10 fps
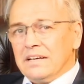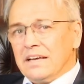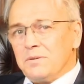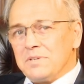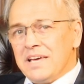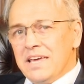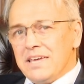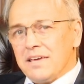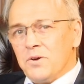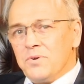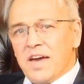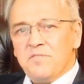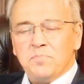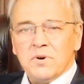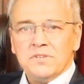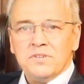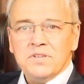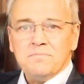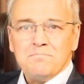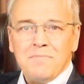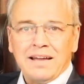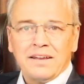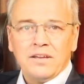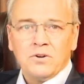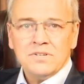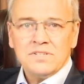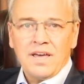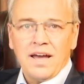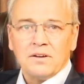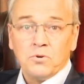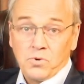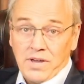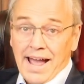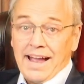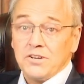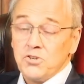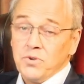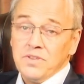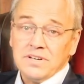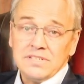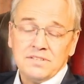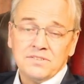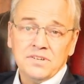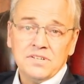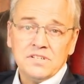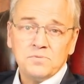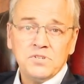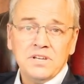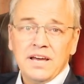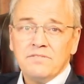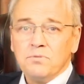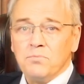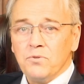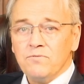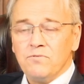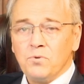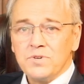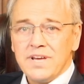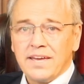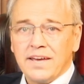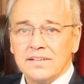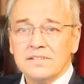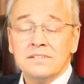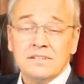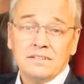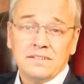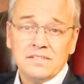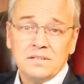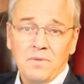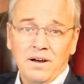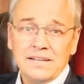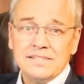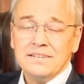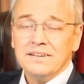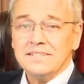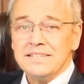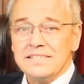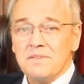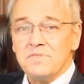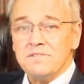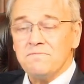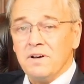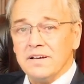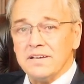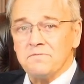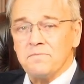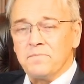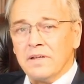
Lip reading: It was he who gave birth to the Macri cosca, or gang, during the 1930s, which he led for more than 4 decades until his demise in 1975.